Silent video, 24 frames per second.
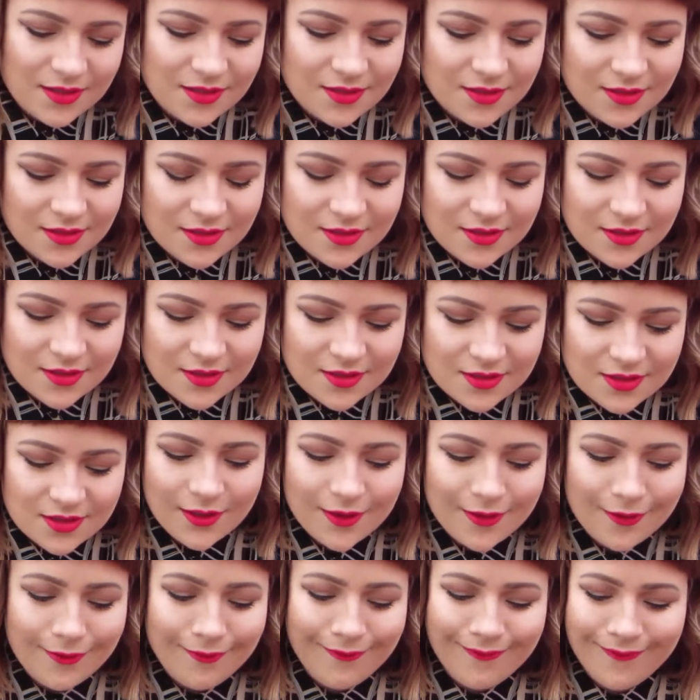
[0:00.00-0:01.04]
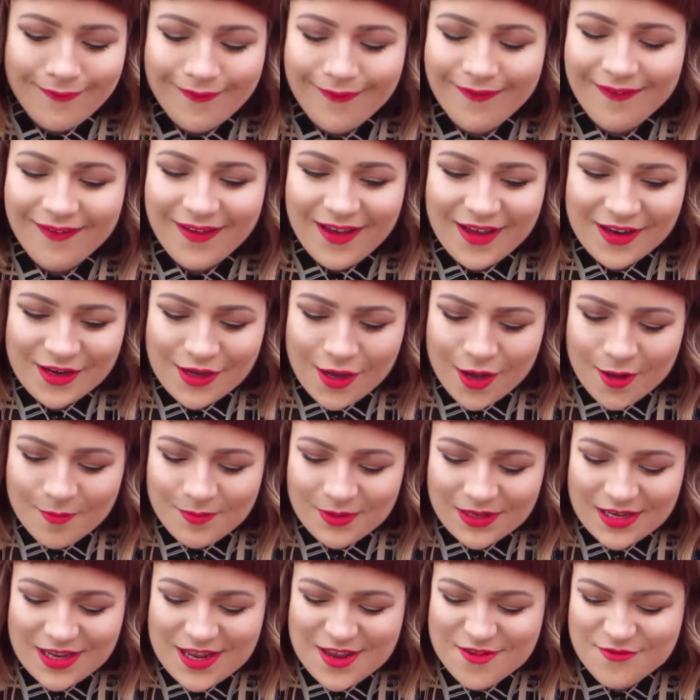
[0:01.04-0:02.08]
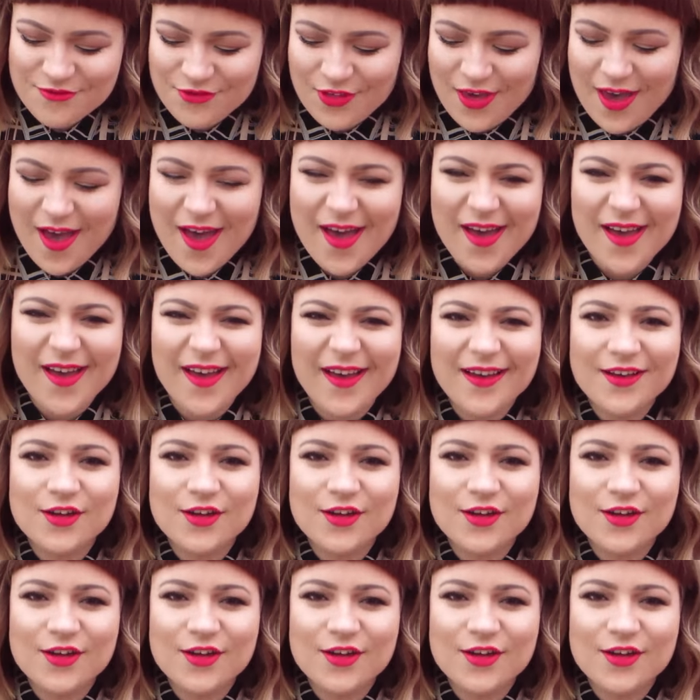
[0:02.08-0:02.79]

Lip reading: god. I can't believe that.